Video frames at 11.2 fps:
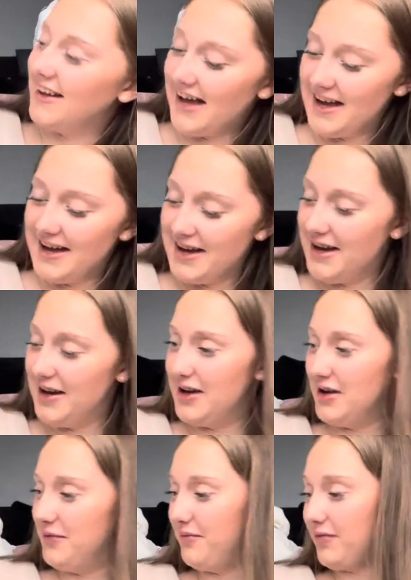
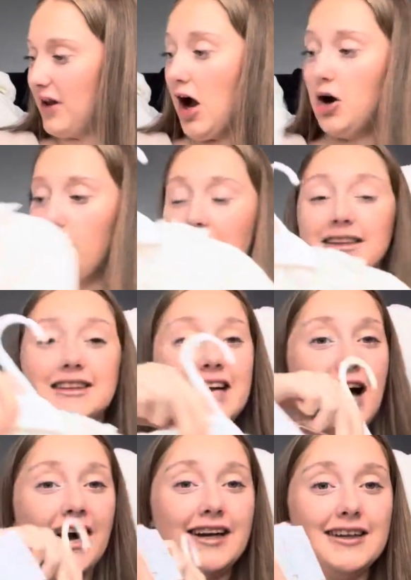Oh, and
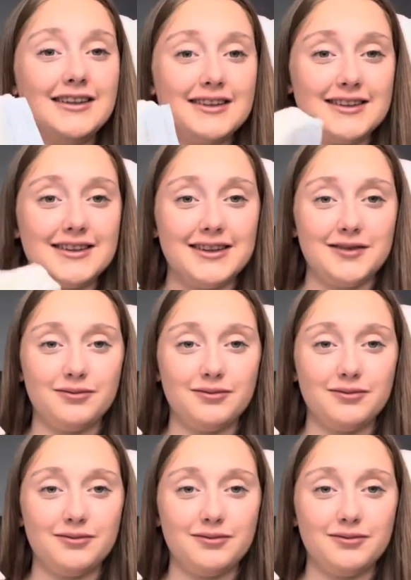tights.